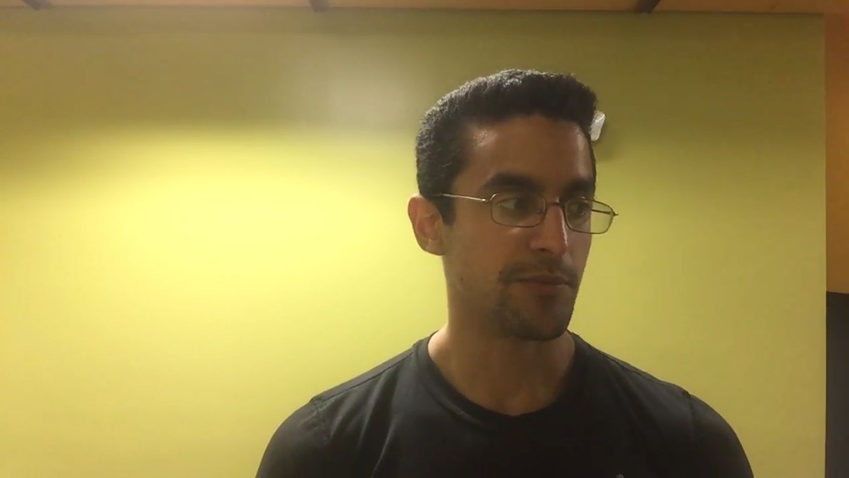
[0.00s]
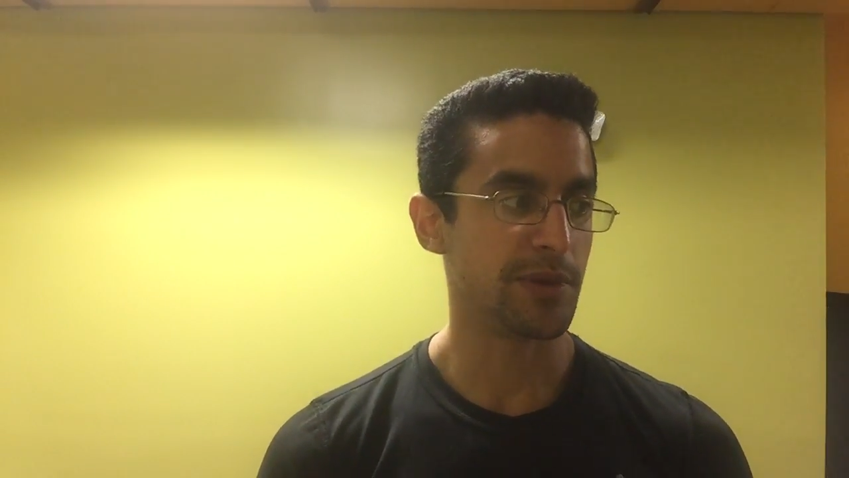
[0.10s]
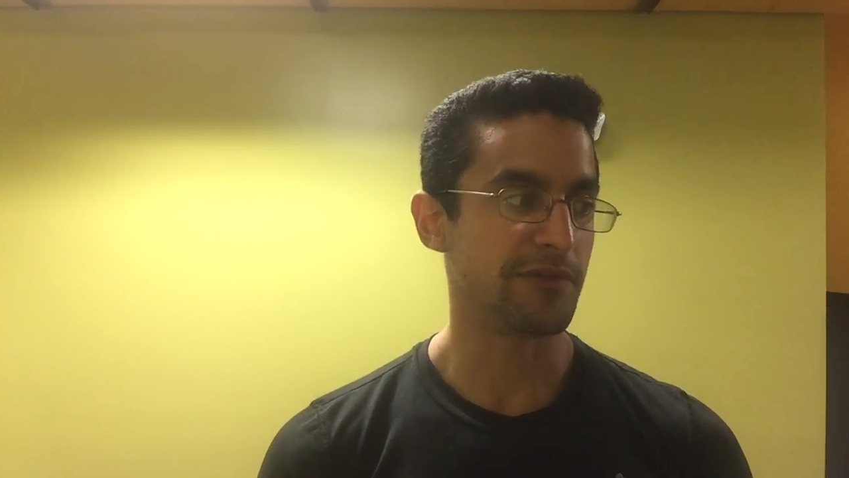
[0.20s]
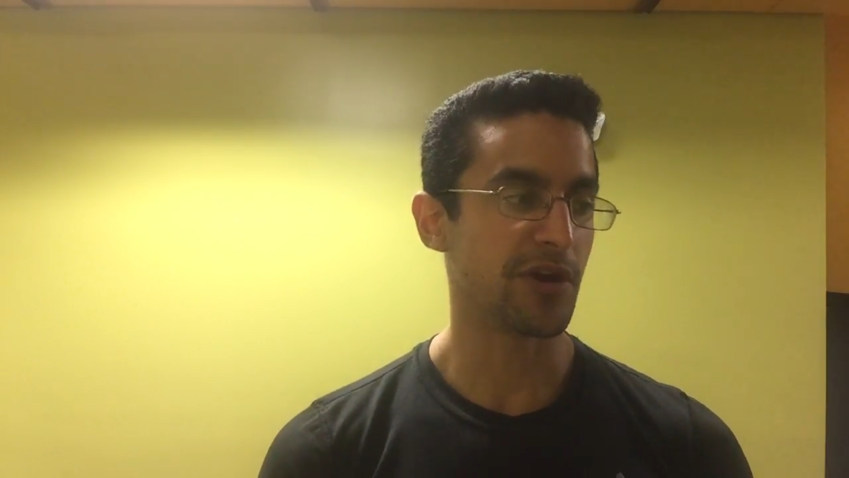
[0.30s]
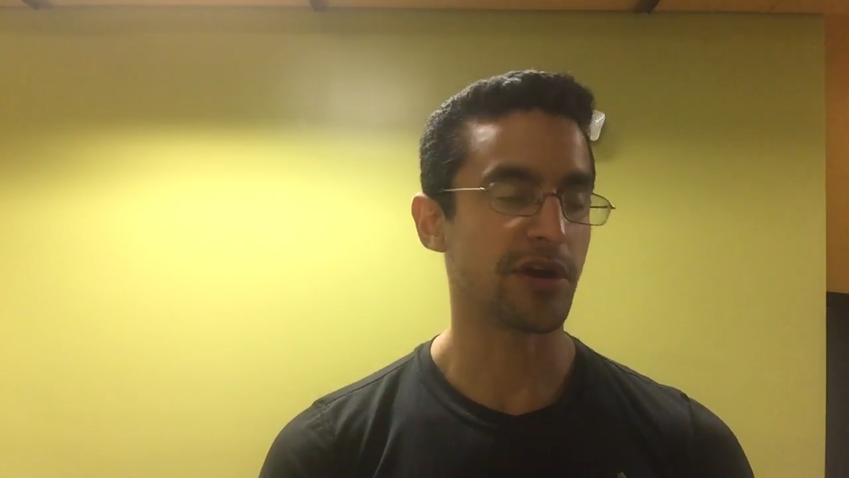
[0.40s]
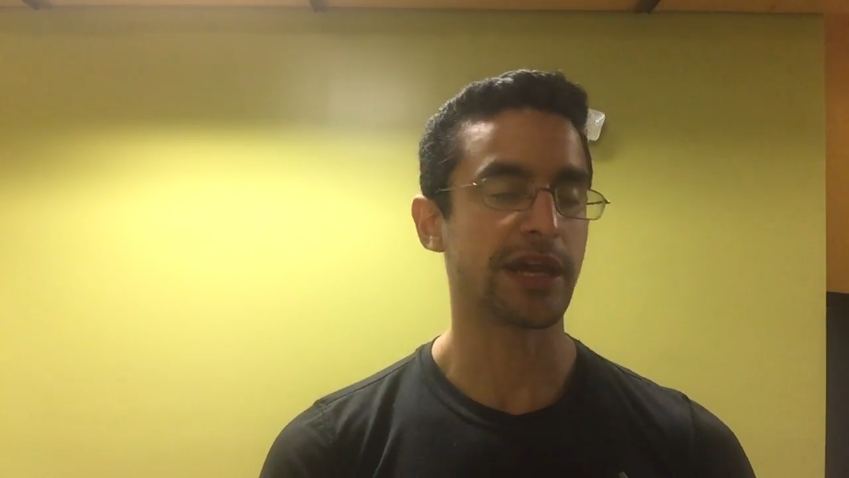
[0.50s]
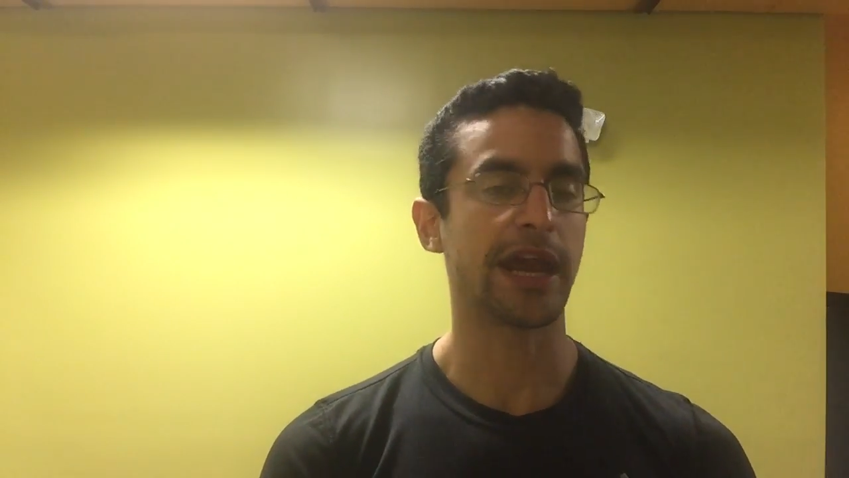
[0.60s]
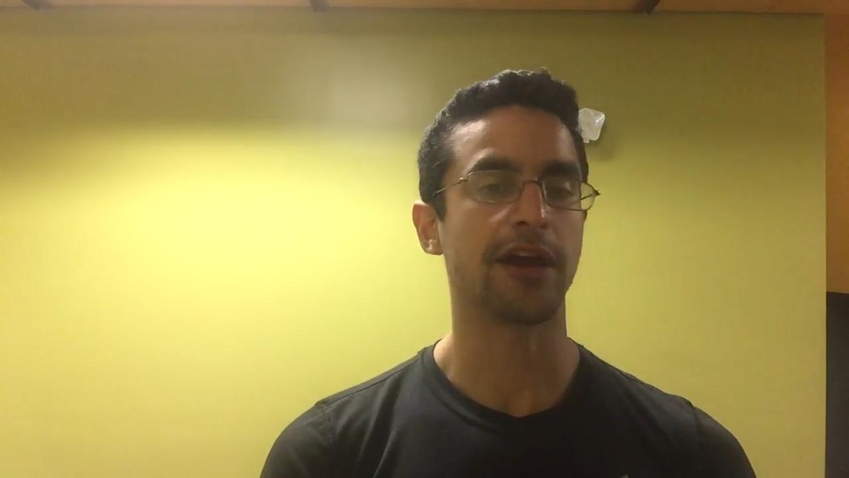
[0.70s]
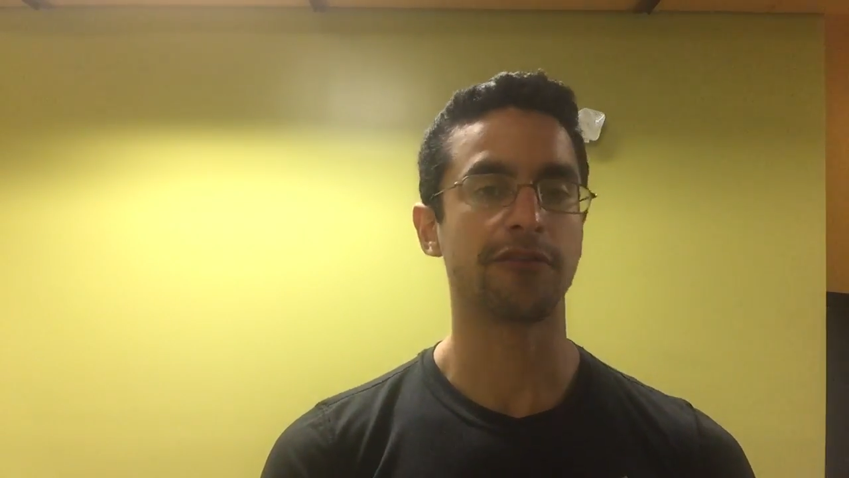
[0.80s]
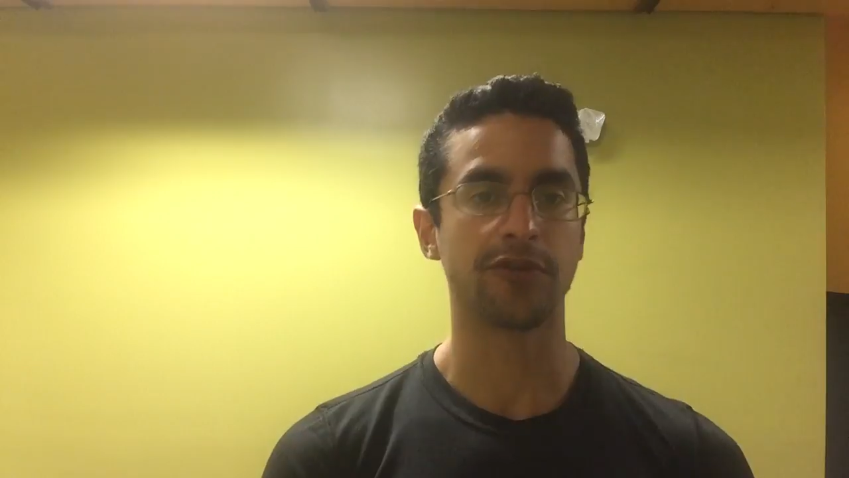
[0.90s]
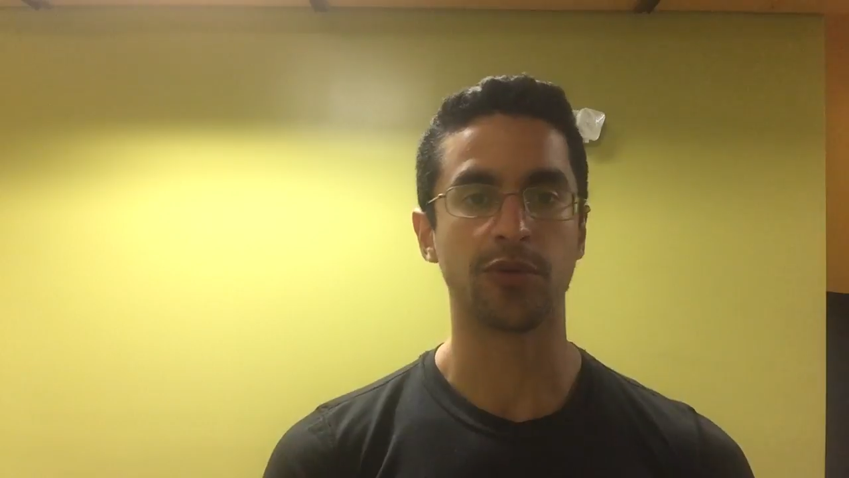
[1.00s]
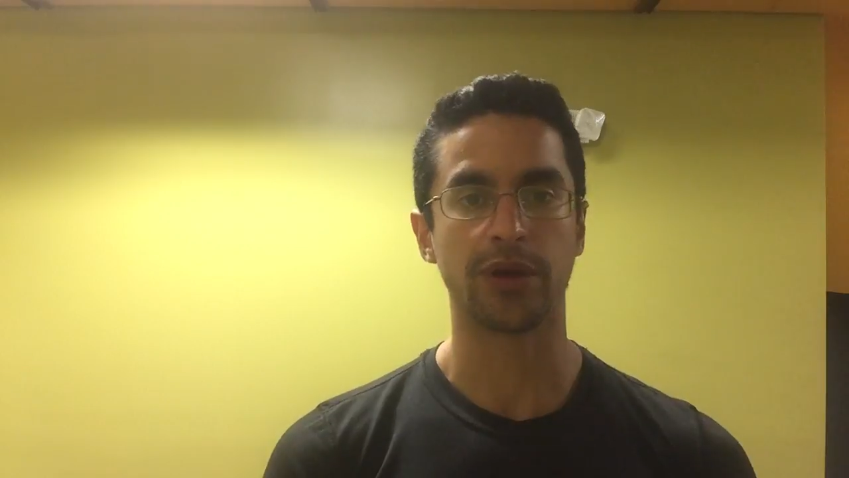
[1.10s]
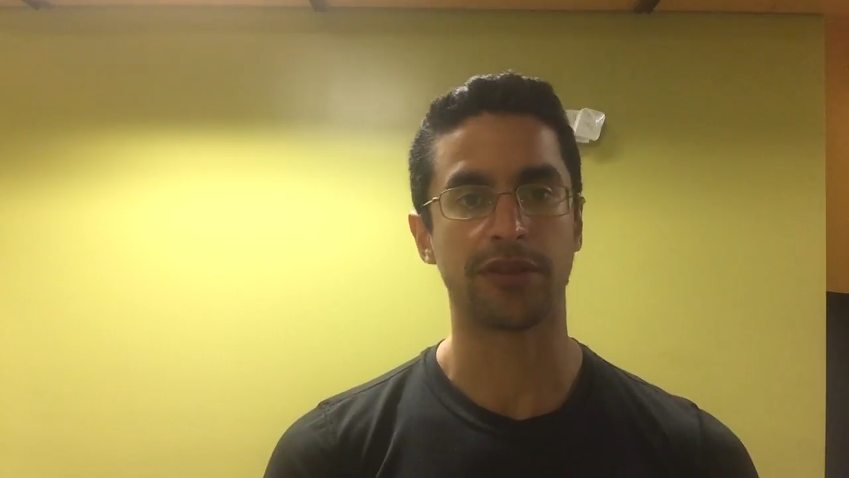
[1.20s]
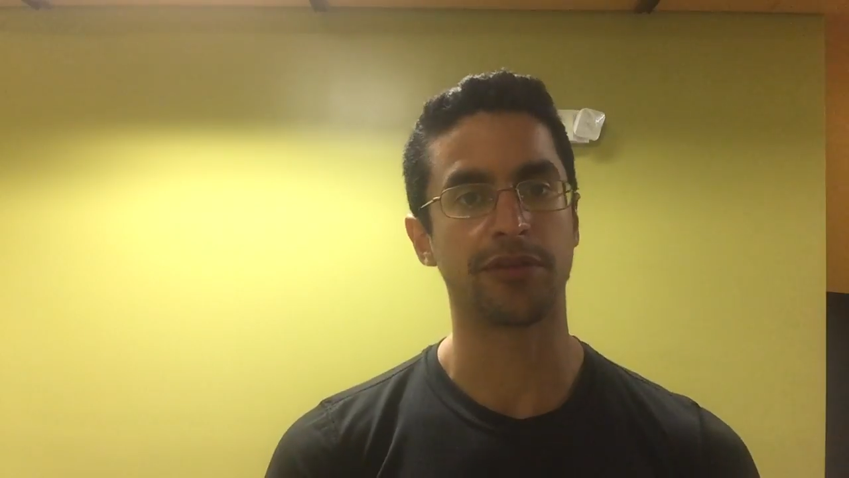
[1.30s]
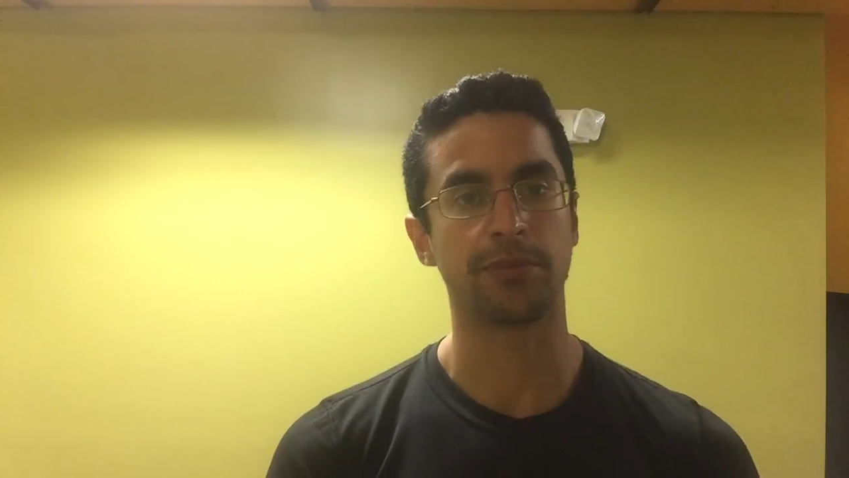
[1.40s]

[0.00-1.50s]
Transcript: be very careful with